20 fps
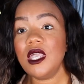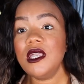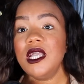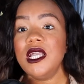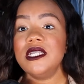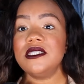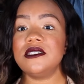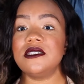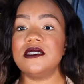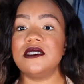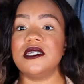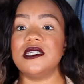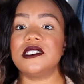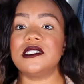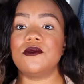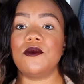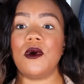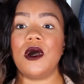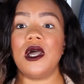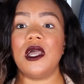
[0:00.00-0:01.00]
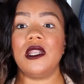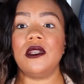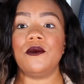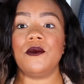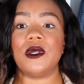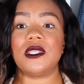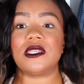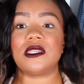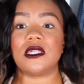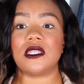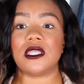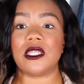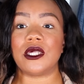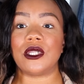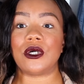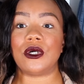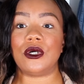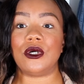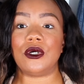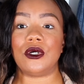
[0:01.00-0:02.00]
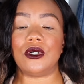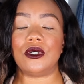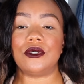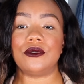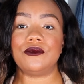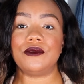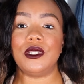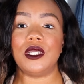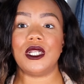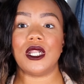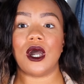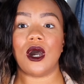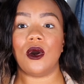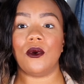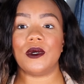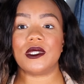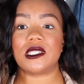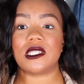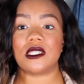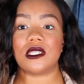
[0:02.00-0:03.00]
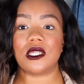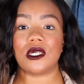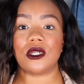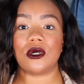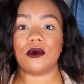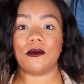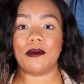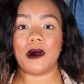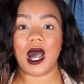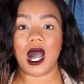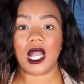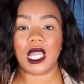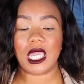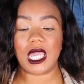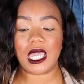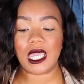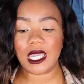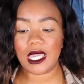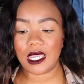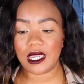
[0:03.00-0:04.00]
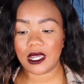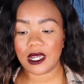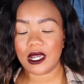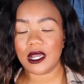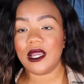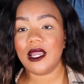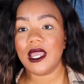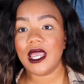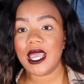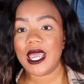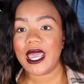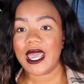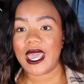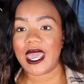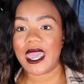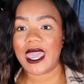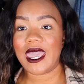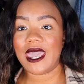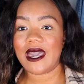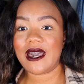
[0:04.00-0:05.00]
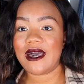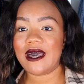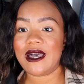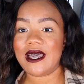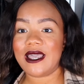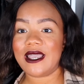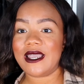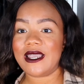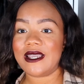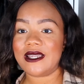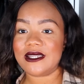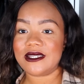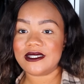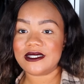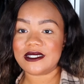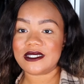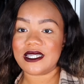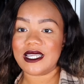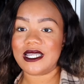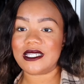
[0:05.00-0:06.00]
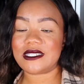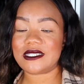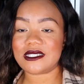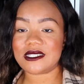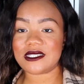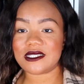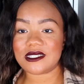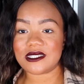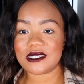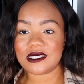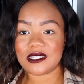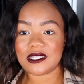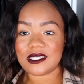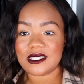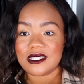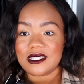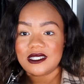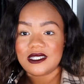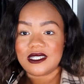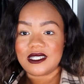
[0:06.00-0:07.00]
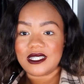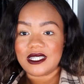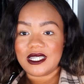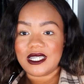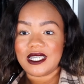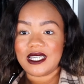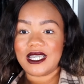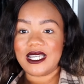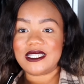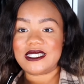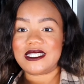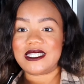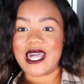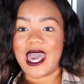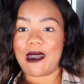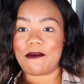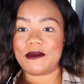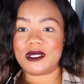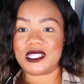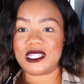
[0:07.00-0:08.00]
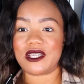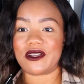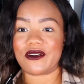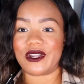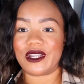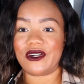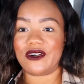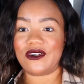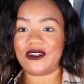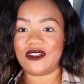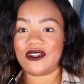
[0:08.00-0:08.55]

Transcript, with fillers: it's this one with the little, you know, with the little pocket here. And it's it's that material.